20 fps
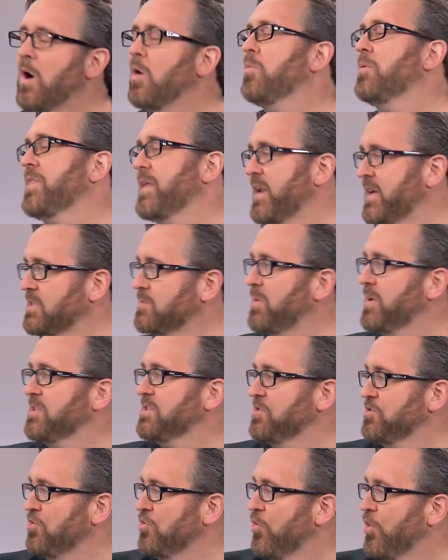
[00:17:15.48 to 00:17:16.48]
Oh, but the nice place
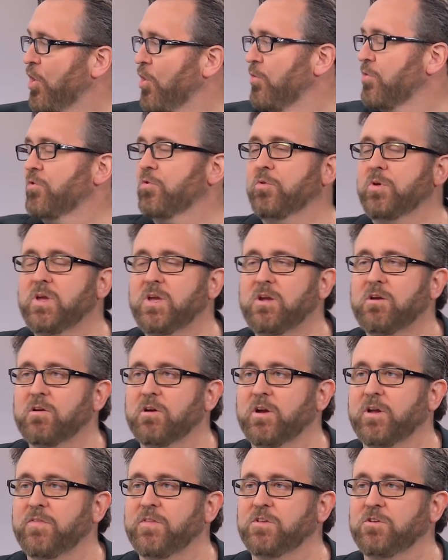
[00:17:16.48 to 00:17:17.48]
is you go through here,
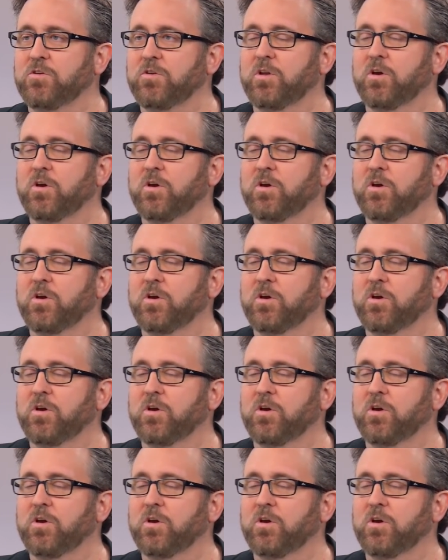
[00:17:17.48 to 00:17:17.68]
and then you